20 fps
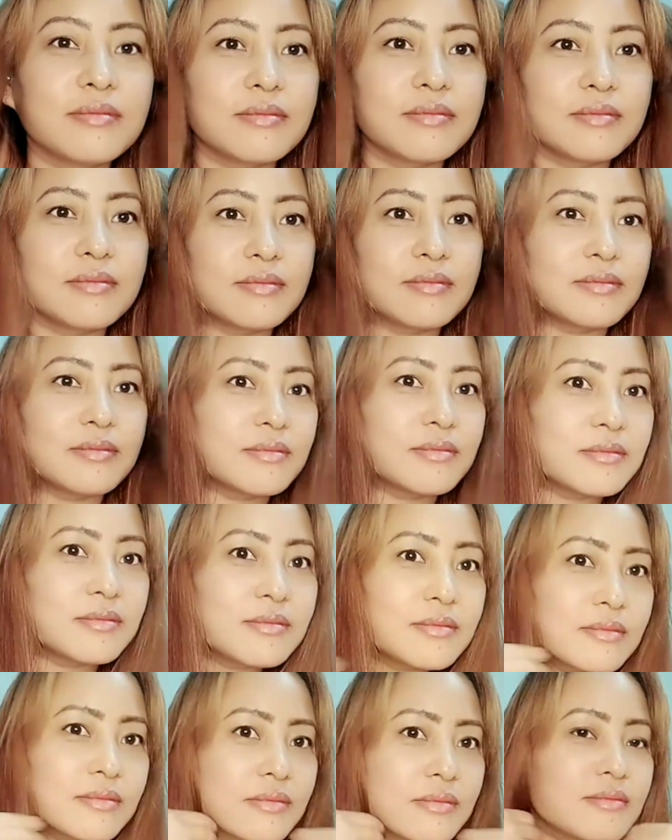
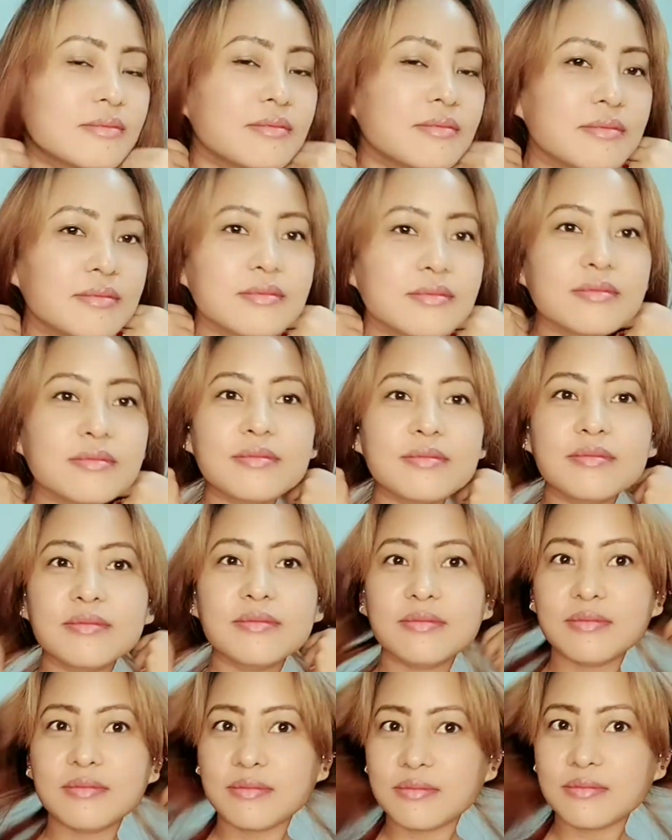
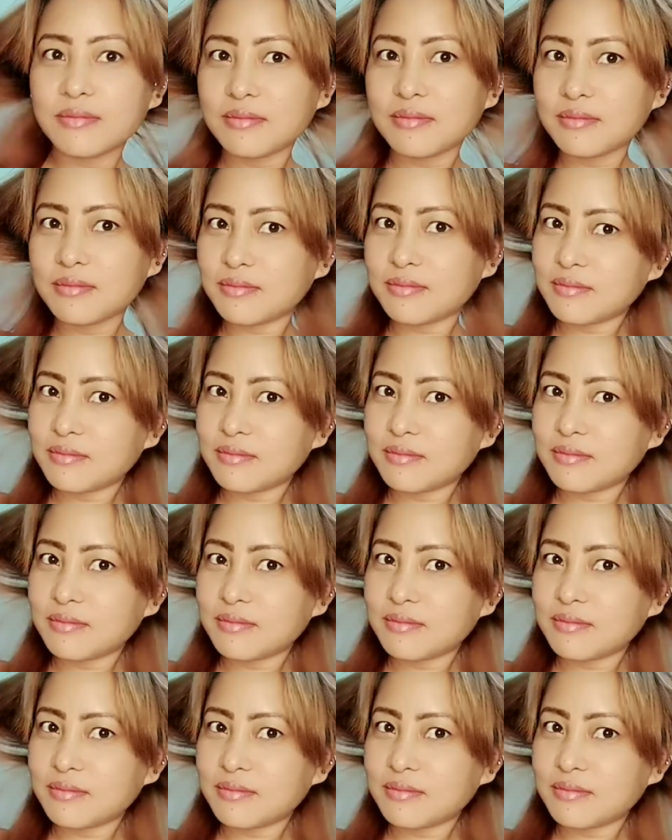No one is speaking in this clip.